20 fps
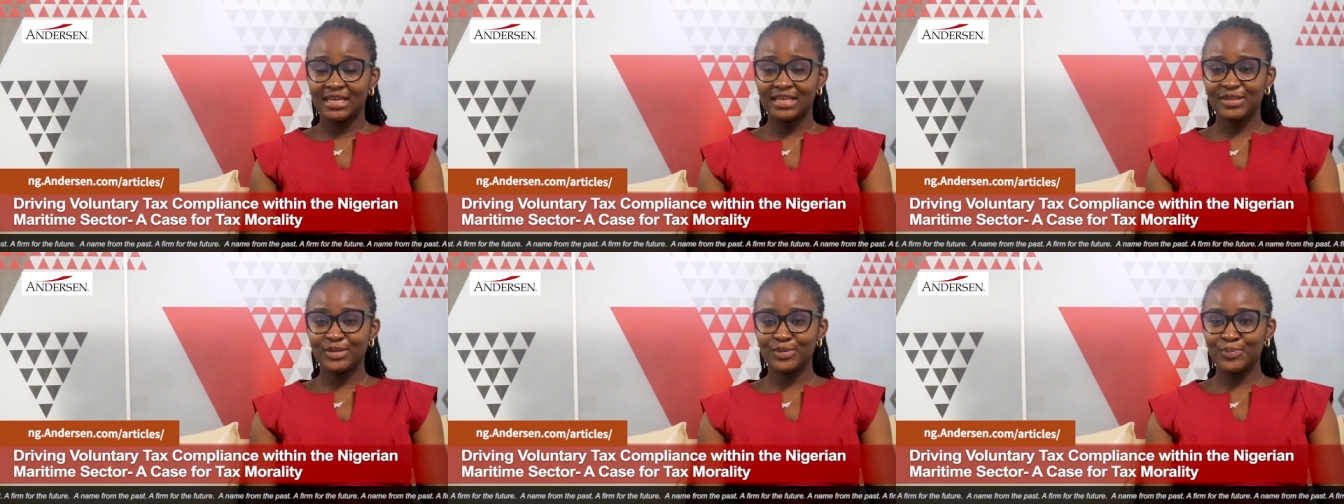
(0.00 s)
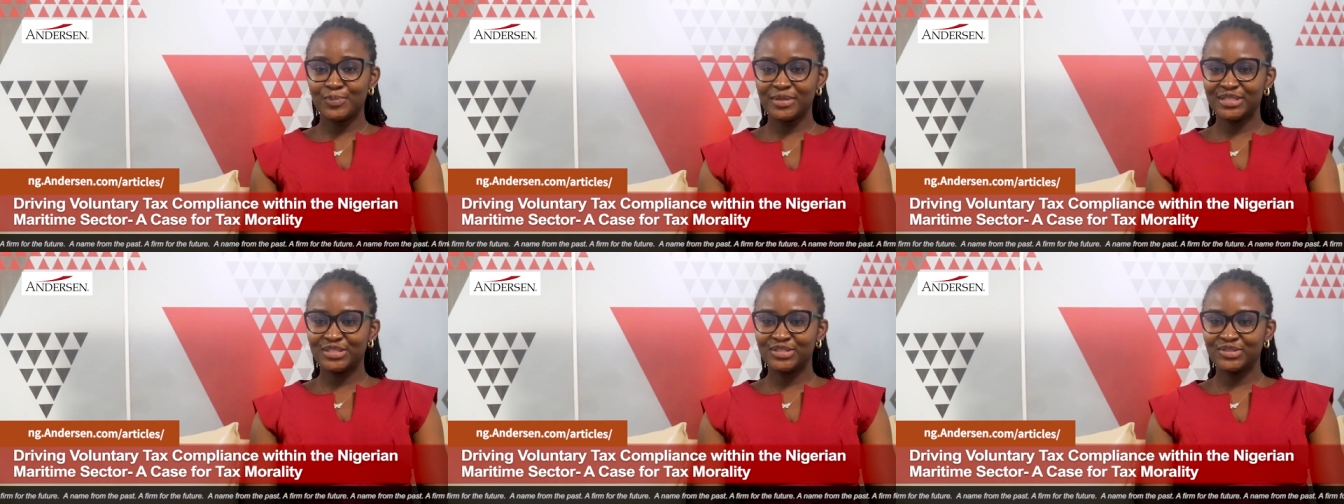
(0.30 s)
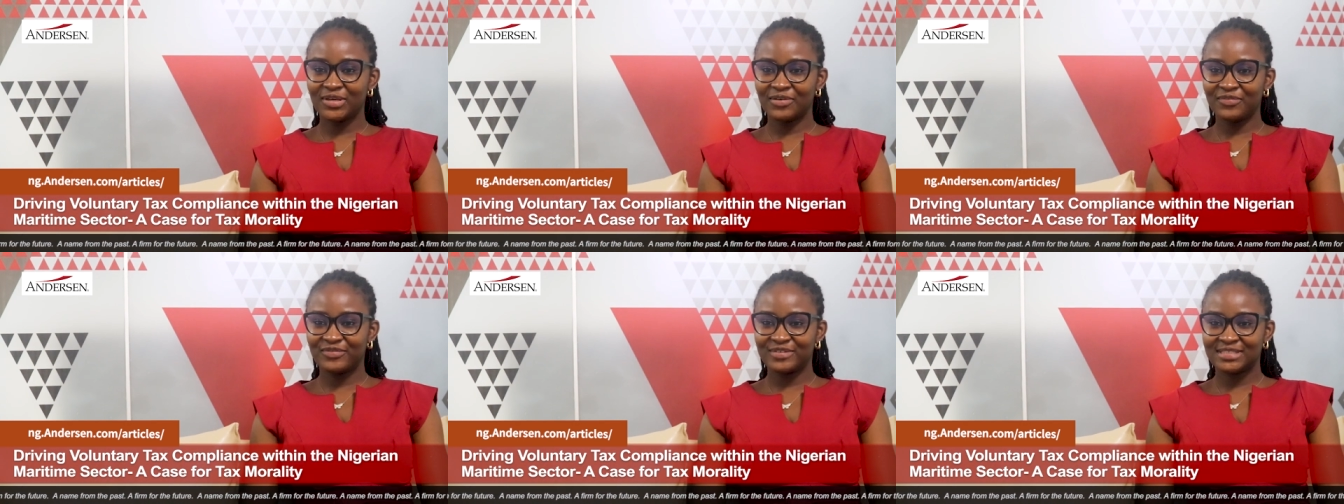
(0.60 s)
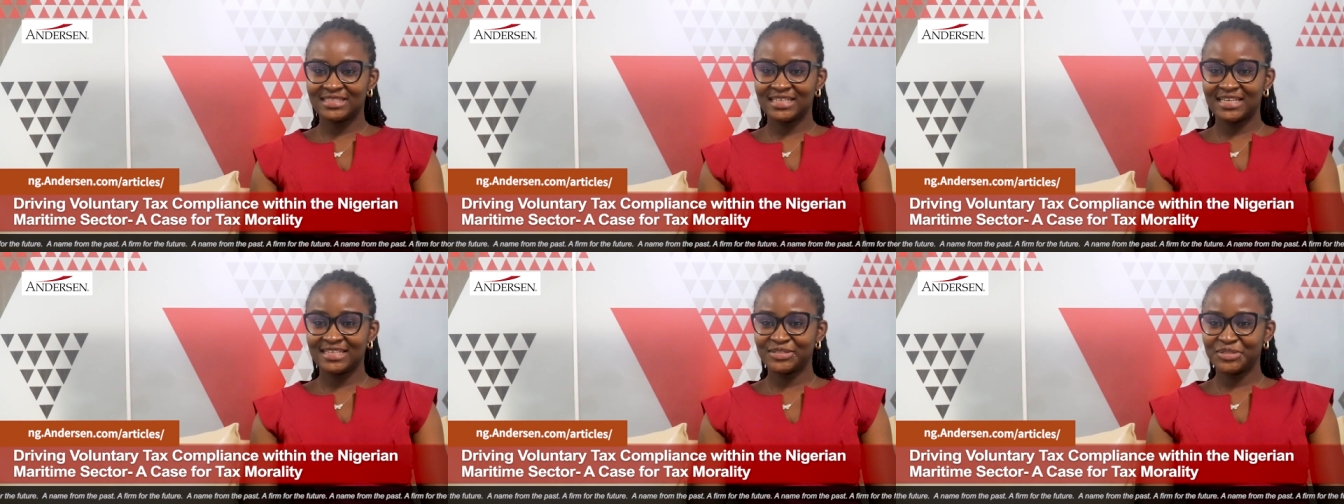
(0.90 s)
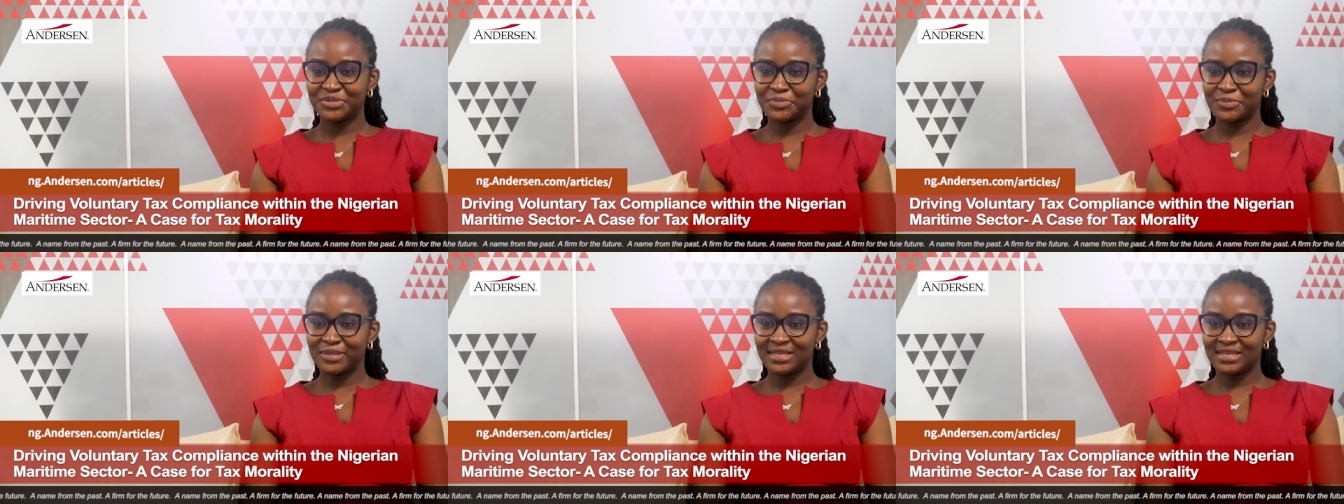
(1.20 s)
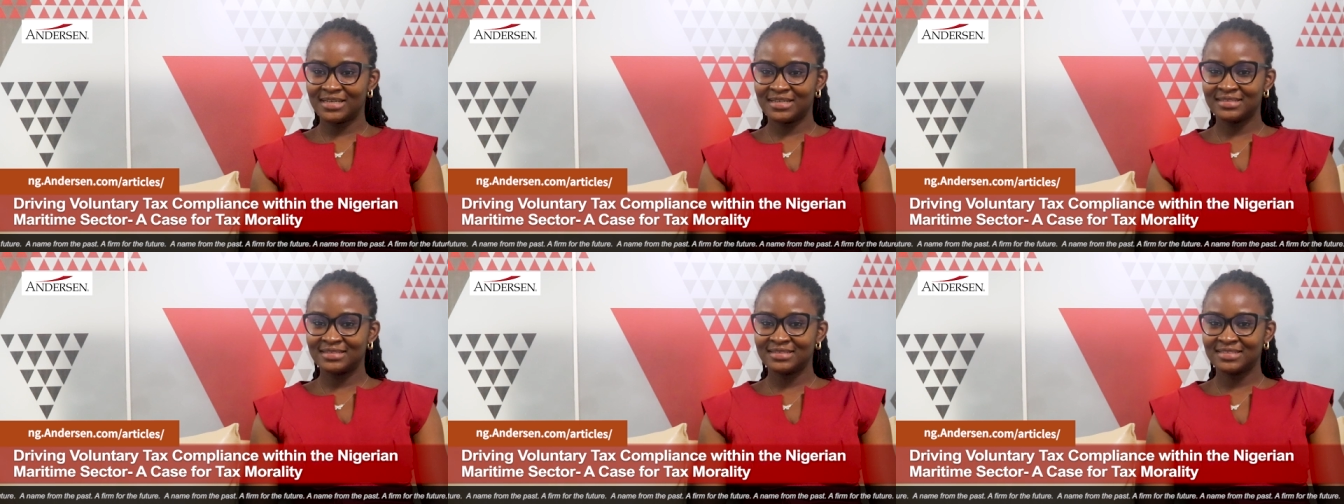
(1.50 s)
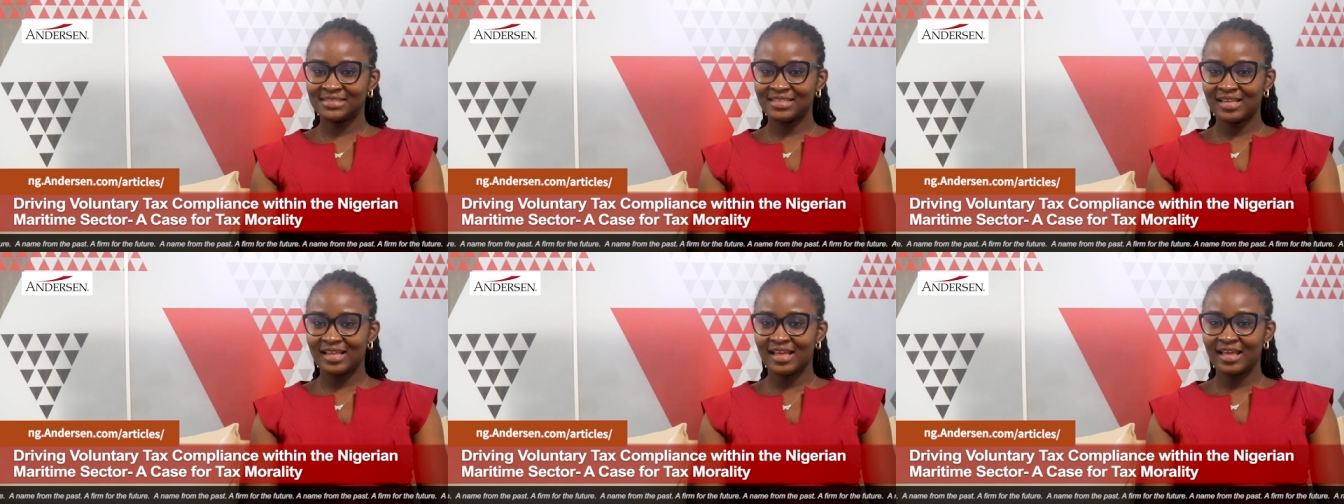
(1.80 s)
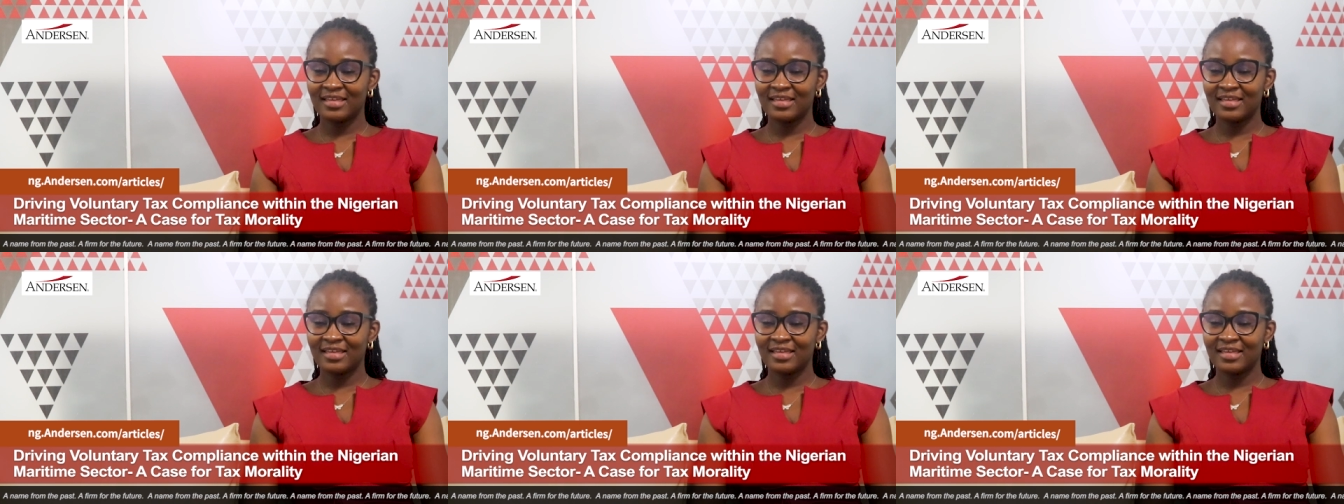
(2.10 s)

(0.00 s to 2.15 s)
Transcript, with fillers: In the bid to emphasize compliance,